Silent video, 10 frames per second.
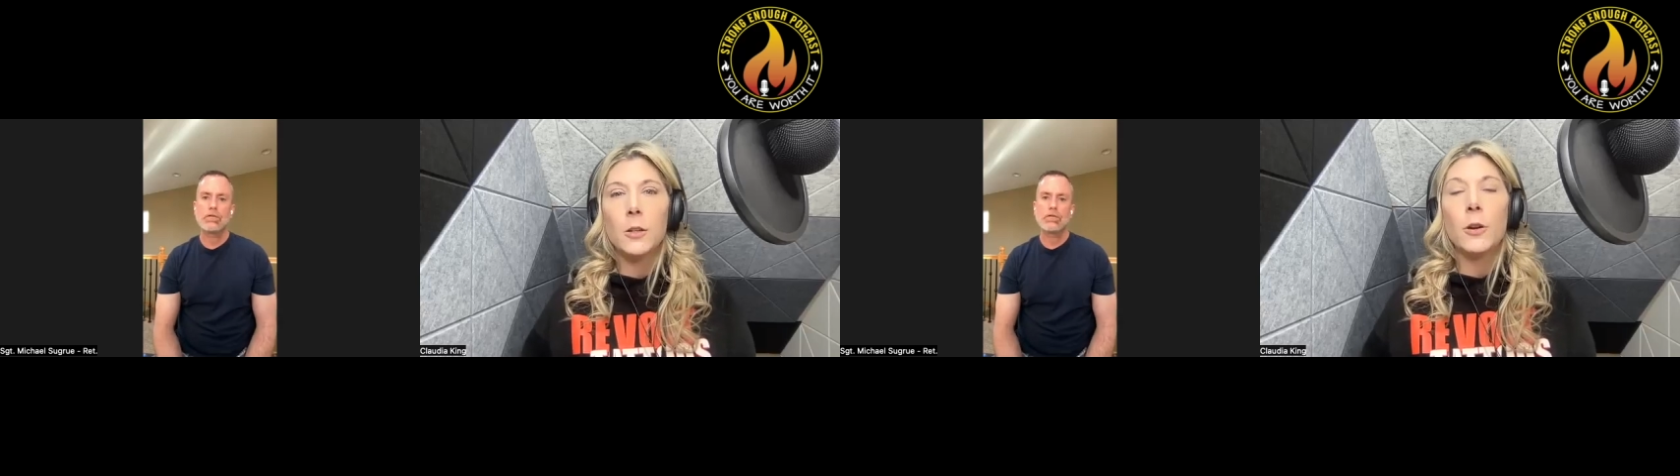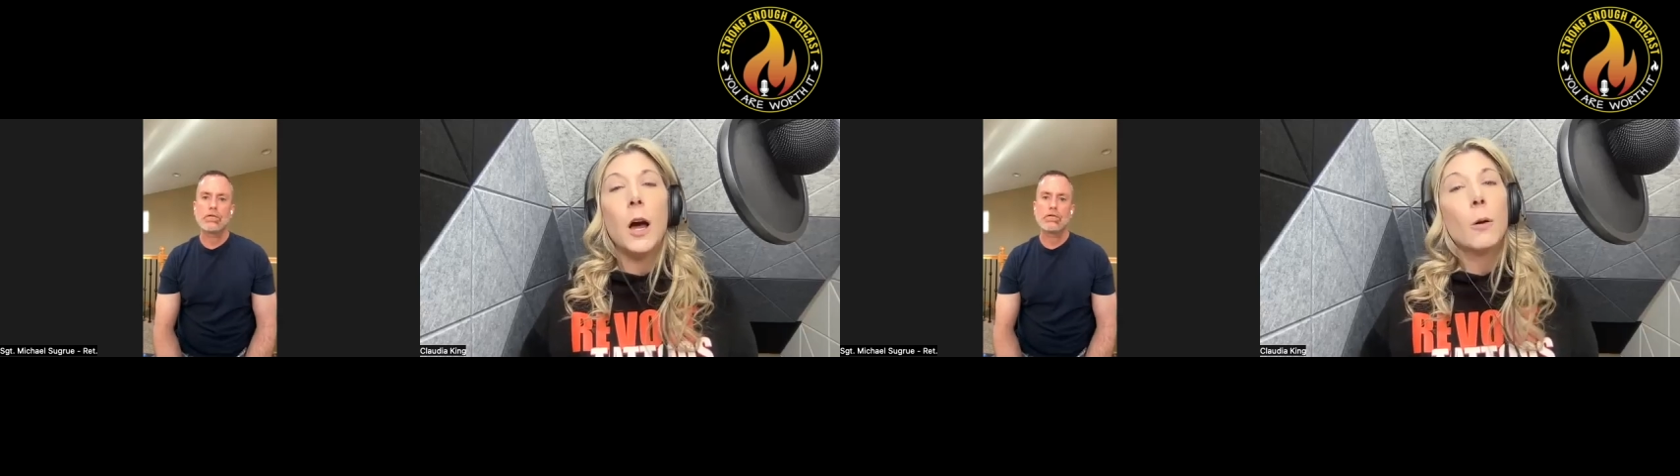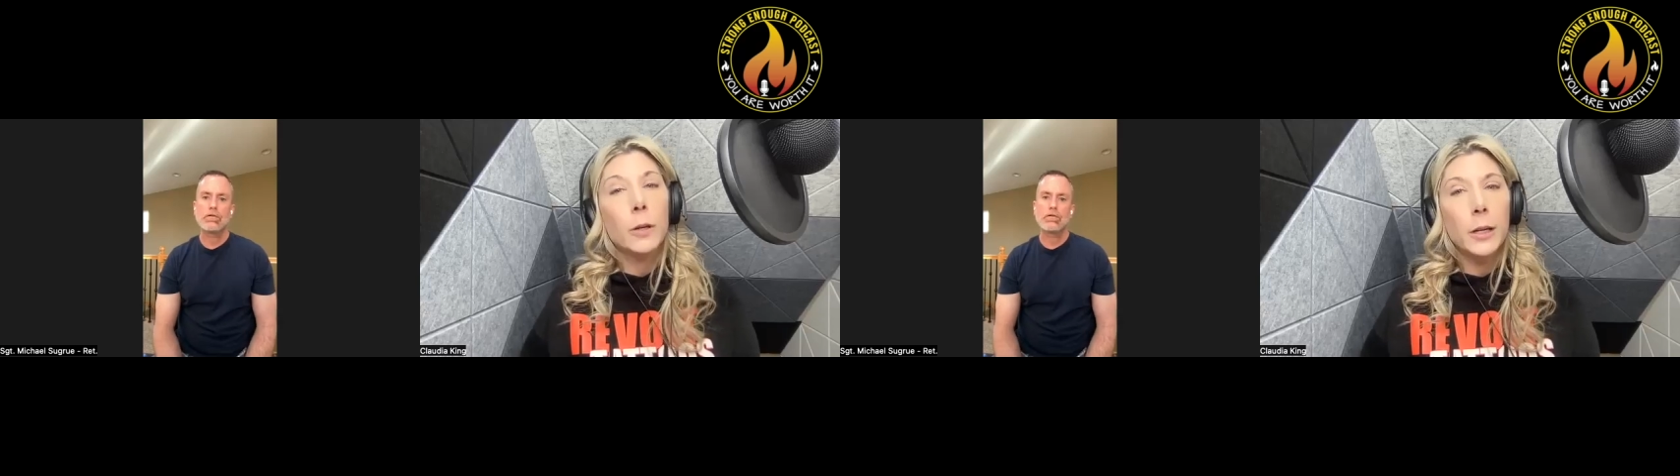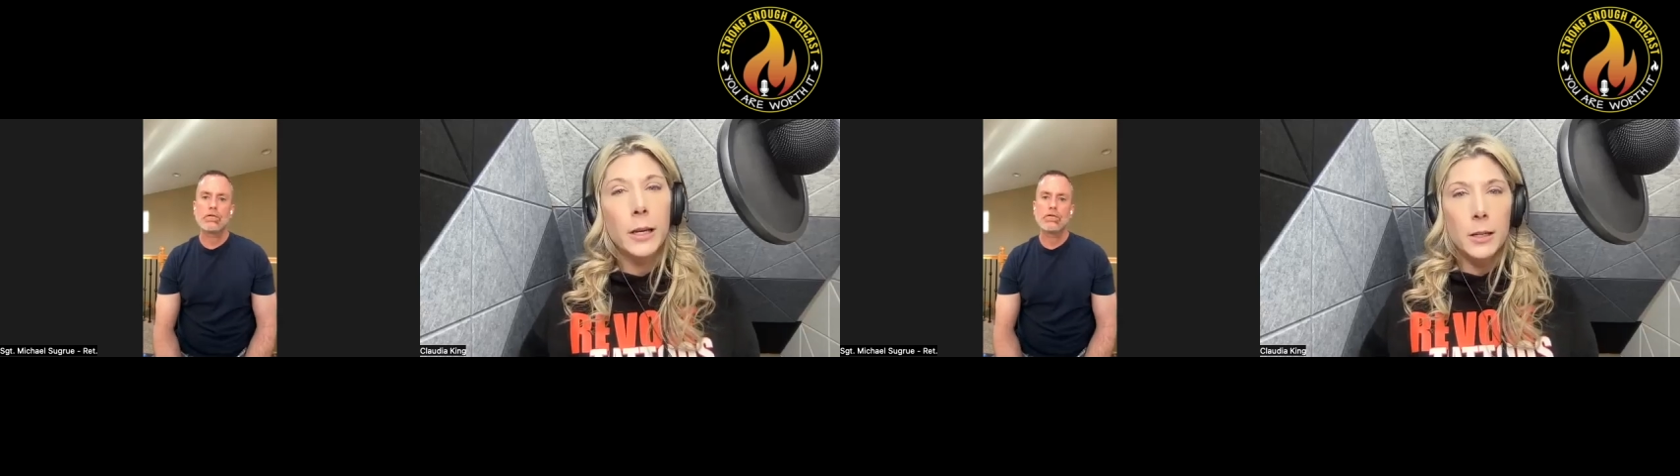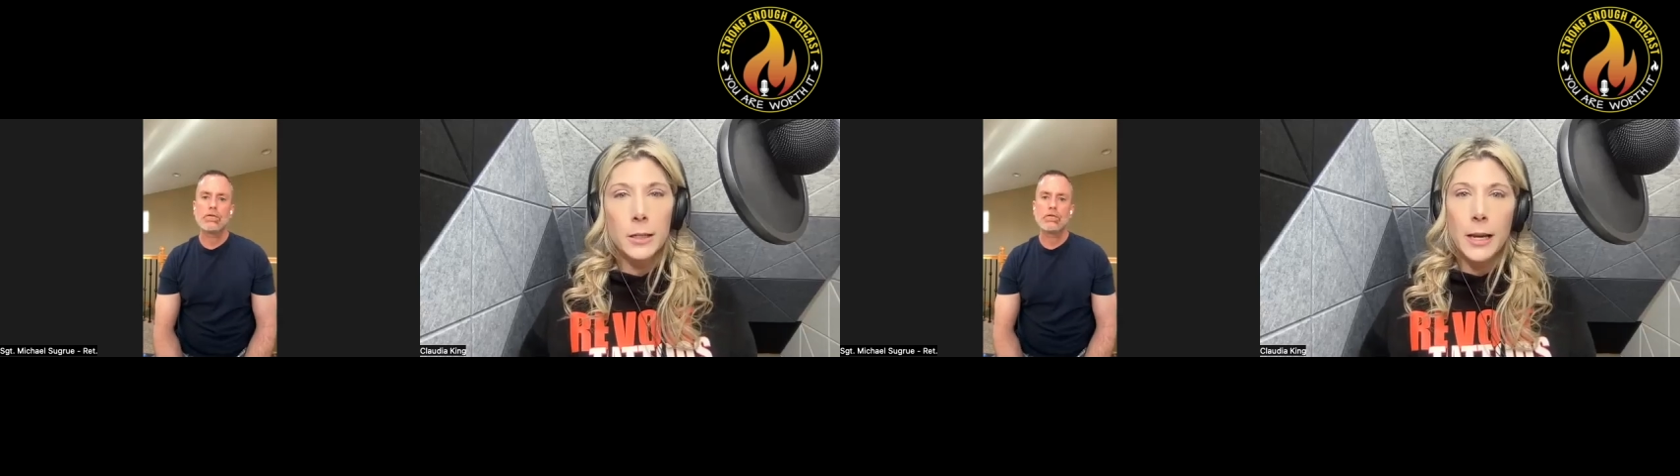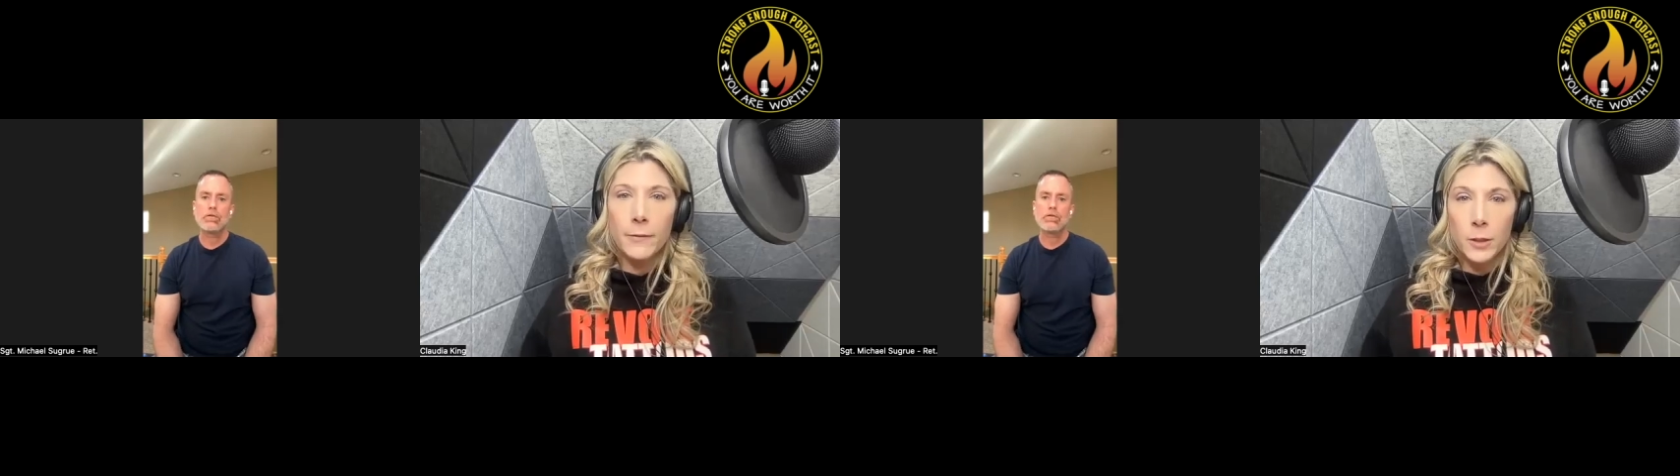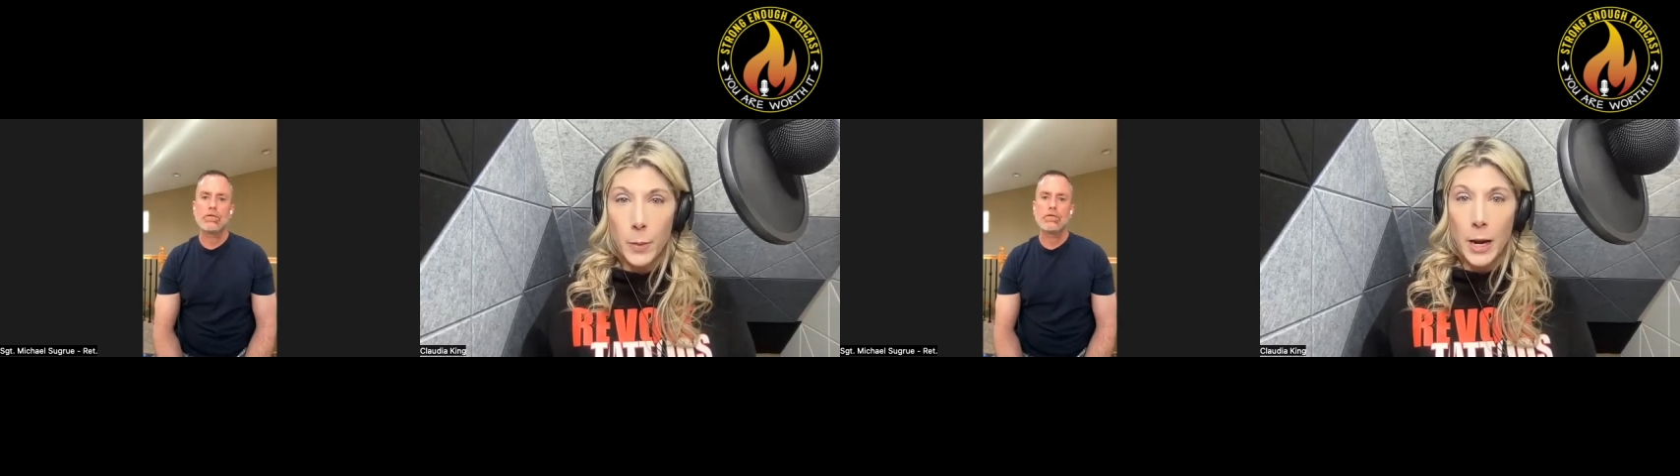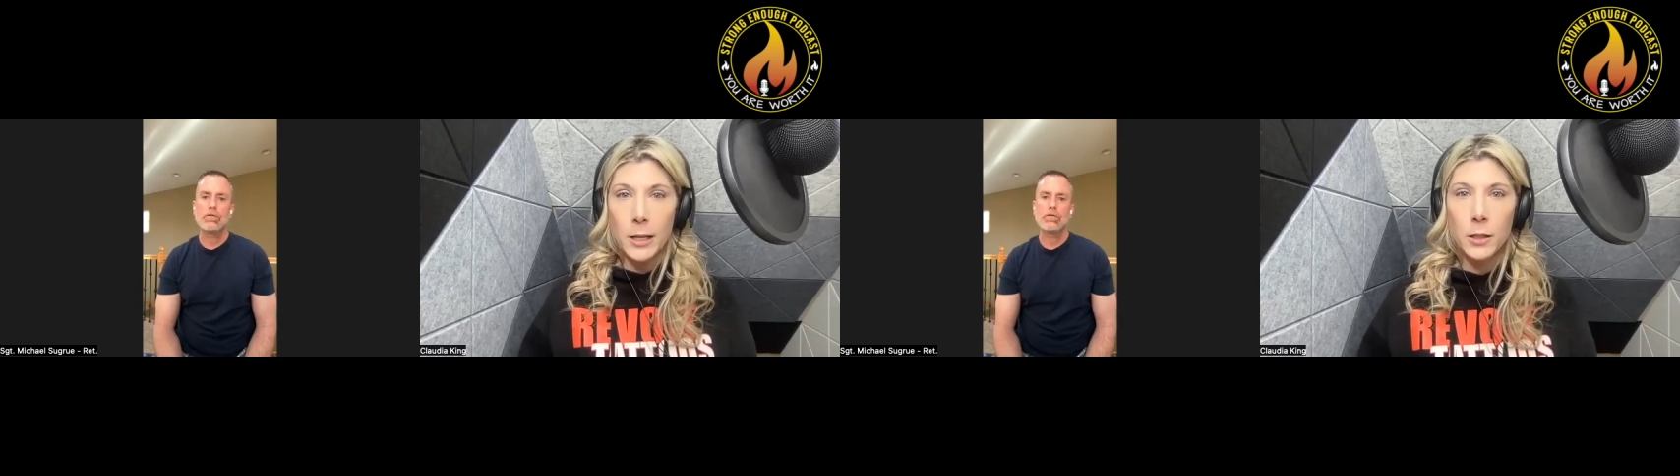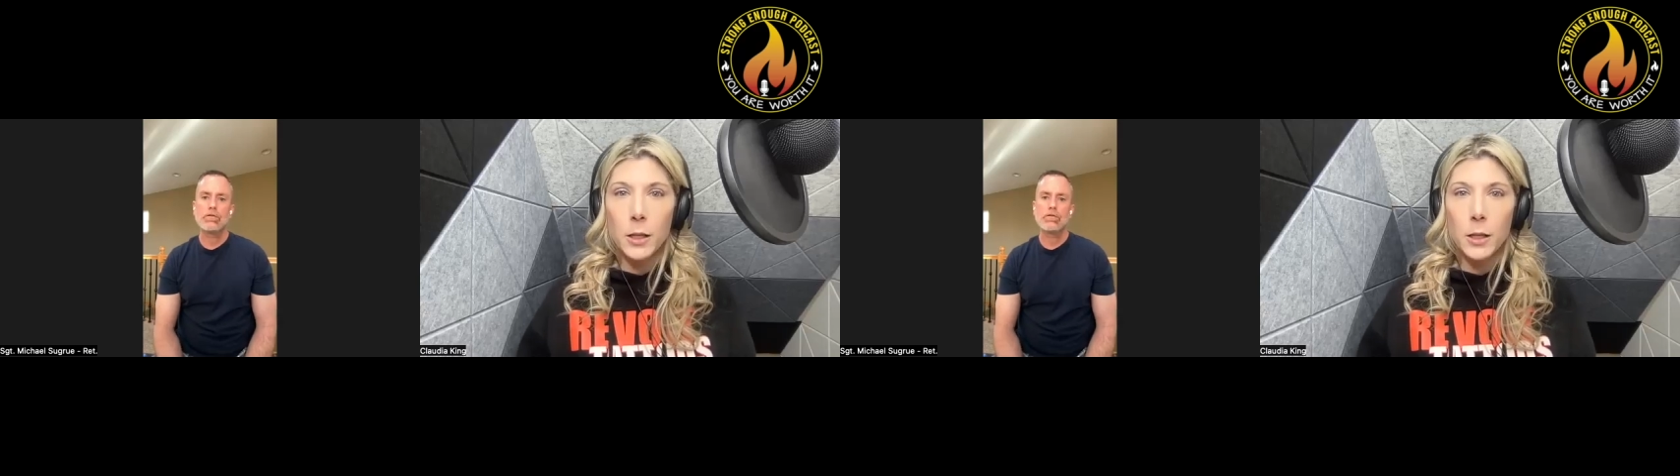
you're not really in a safe space.